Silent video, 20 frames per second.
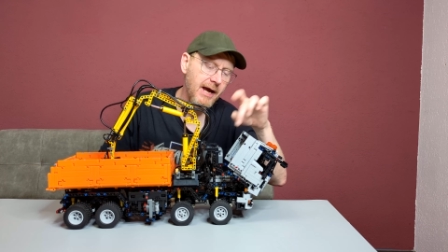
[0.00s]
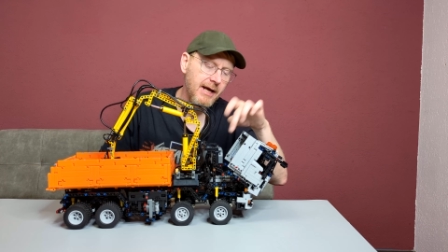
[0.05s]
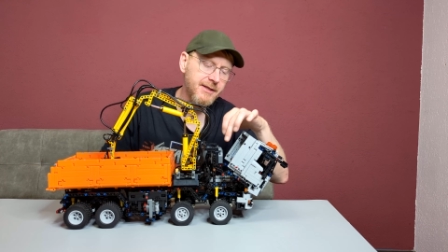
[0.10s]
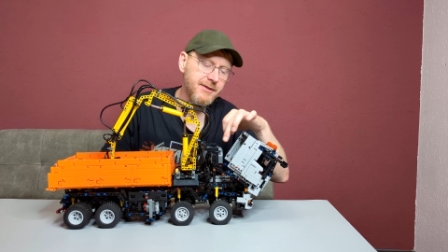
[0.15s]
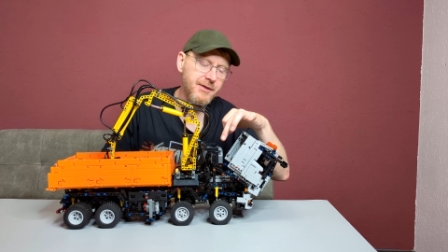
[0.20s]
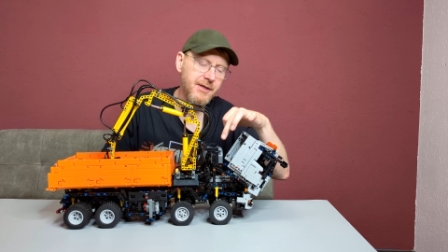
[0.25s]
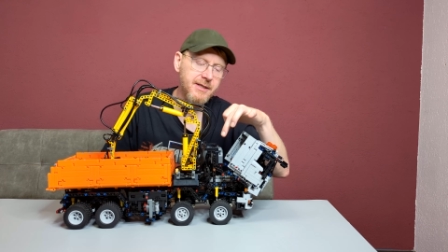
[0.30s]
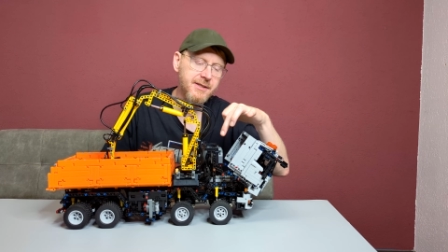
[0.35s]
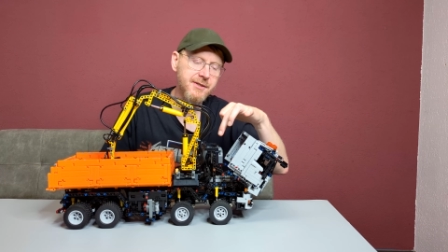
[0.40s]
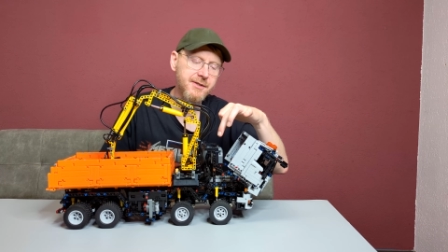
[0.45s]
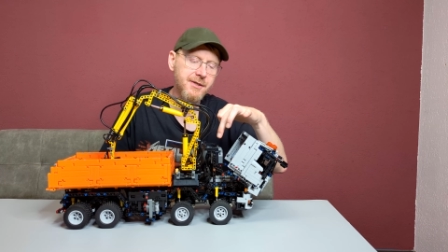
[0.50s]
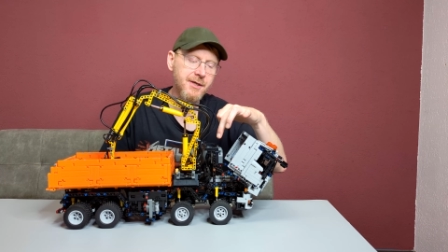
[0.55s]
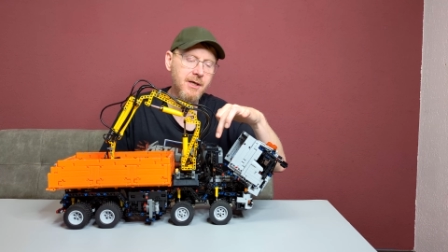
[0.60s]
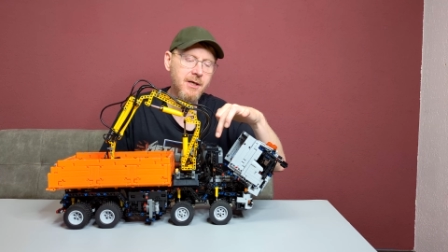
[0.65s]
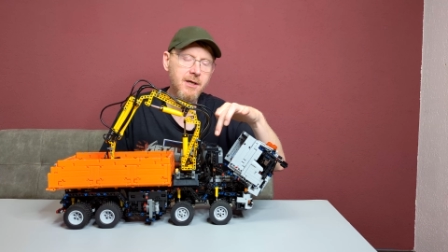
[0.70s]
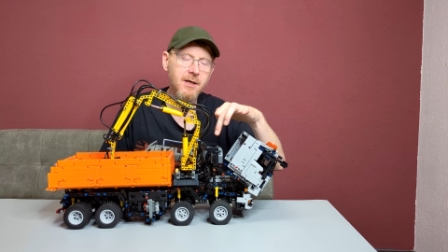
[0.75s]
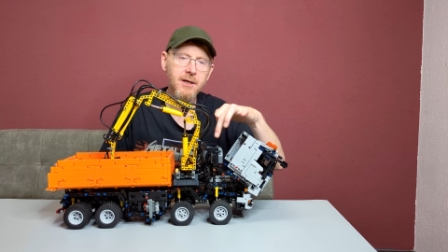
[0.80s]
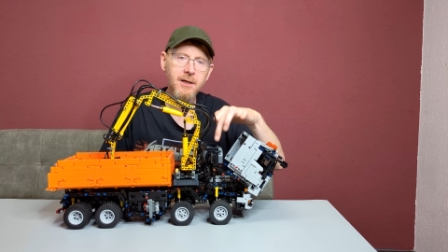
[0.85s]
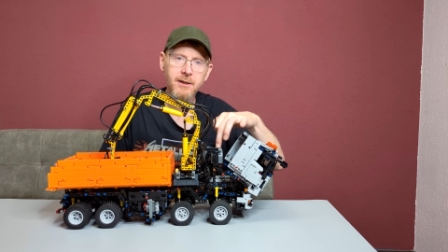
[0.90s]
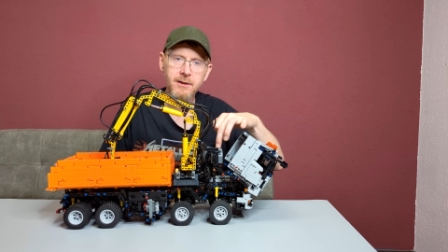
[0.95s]
access
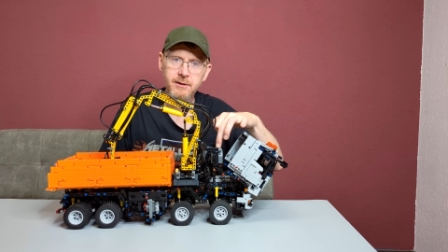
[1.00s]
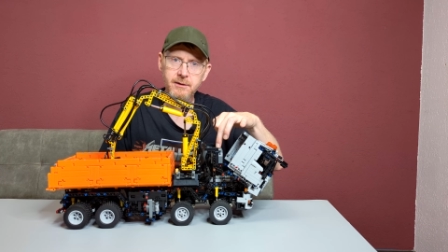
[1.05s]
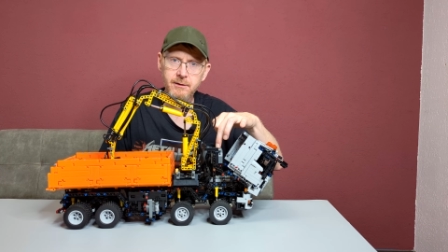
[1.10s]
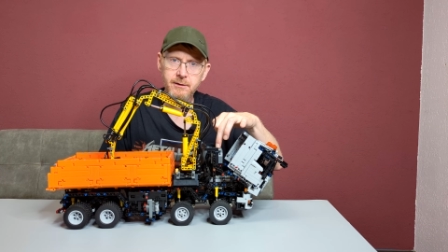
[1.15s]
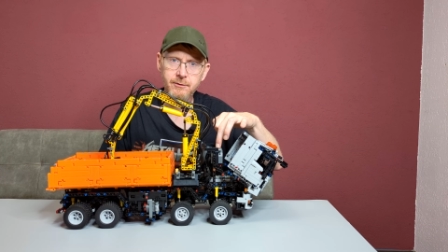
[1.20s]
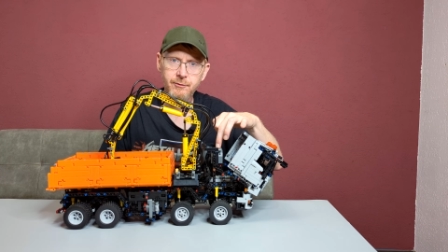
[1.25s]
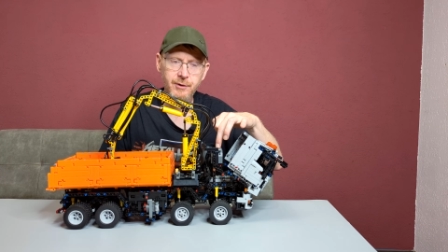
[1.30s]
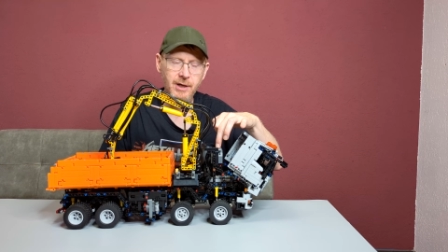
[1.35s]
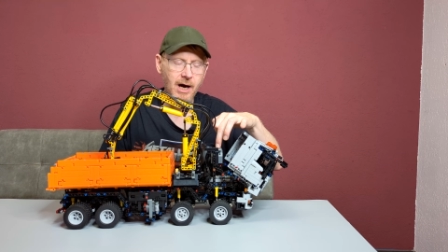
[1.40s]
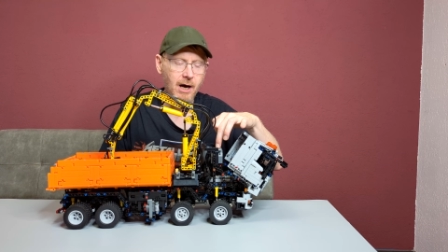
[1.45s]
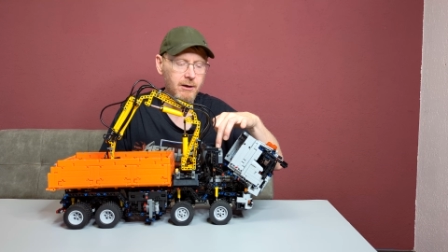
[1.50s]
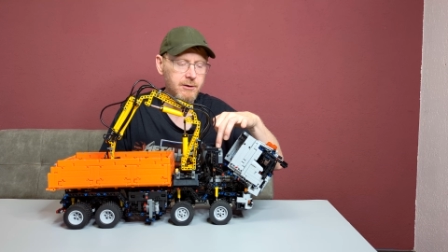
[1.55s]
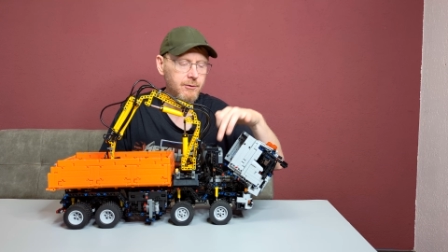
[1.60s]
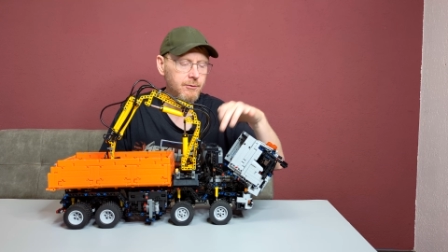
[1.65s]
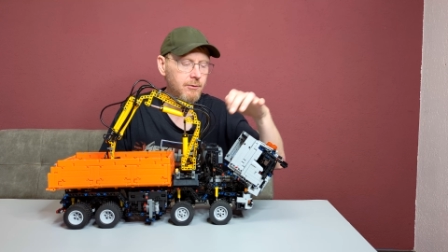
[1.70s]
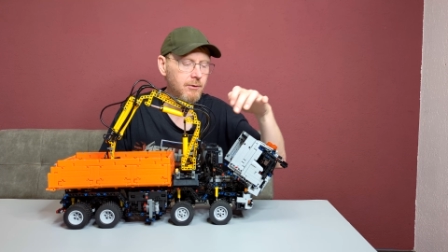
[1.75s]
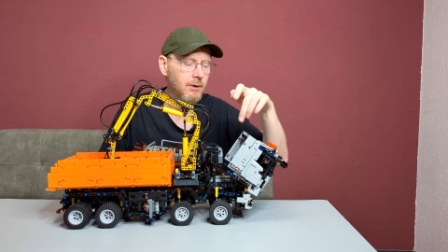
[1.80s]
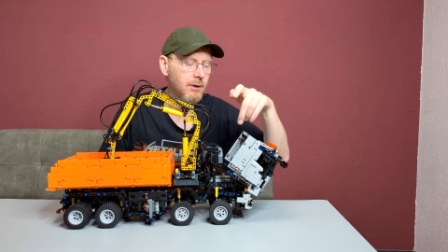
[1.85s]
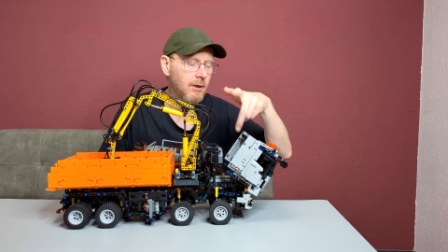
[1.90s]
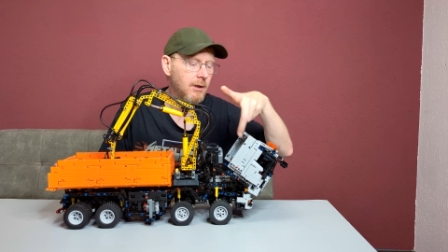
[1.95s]
to the
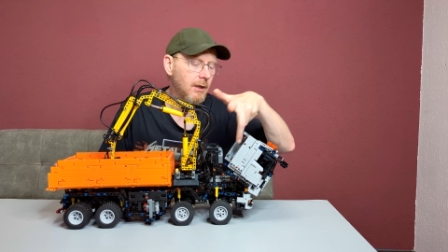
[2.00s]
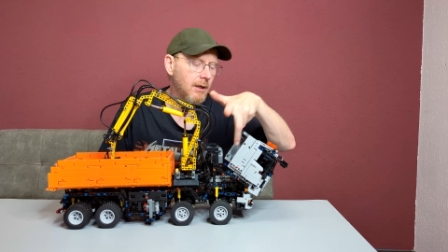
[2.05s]
accu